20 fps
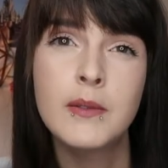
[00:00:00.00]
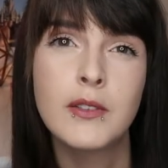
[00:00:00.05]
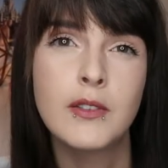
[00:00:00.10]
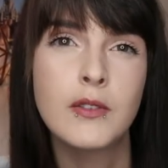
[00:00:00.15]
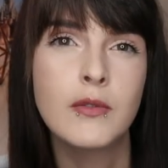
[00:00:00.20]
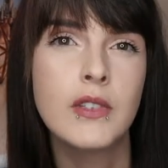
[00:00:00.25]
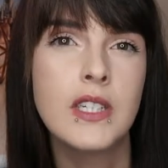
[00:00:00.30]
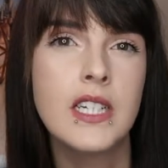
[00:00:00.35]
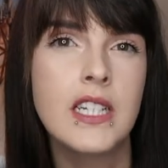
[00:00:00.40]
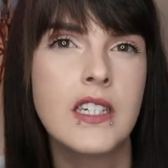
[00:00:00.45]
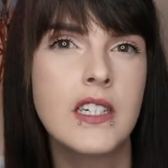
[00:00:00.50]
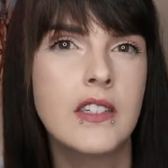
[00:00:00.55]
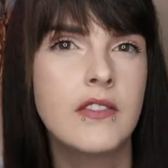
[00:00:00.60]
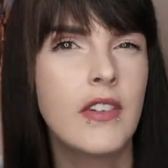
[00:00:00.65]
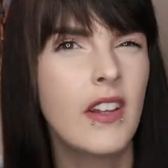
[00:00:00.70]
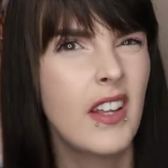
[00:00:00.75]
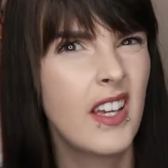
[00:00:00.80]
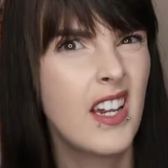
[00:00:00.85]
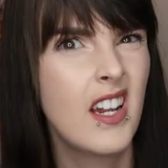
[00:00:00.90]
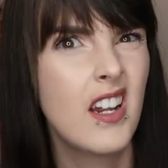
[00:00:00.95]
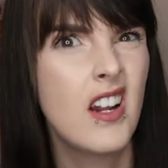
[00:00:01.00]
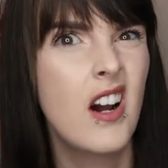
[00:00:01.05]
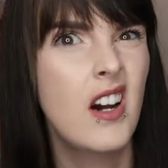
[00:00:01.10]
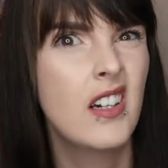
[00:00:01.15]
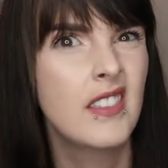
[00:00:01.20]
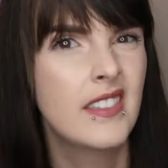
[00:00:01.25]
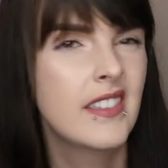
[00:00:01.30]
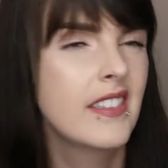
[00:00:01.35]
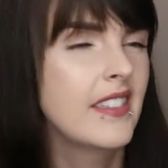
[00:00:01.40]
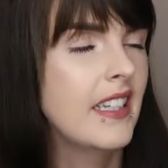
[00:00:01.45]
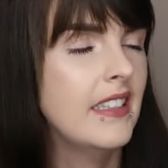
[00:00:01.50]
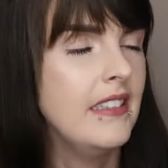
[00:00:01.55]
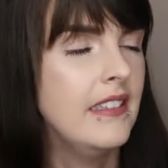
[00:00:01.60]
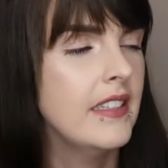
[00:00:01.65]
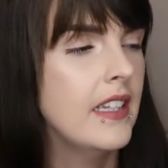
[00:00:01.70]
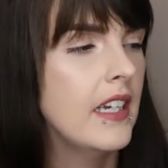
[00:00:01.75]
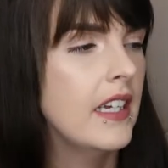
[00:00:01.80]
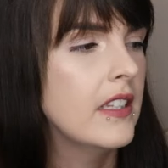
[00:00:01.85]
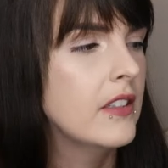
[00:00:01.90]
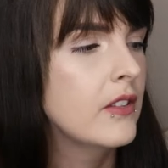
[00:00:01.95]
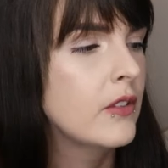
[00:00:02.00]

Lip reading: is really good for like a garden centre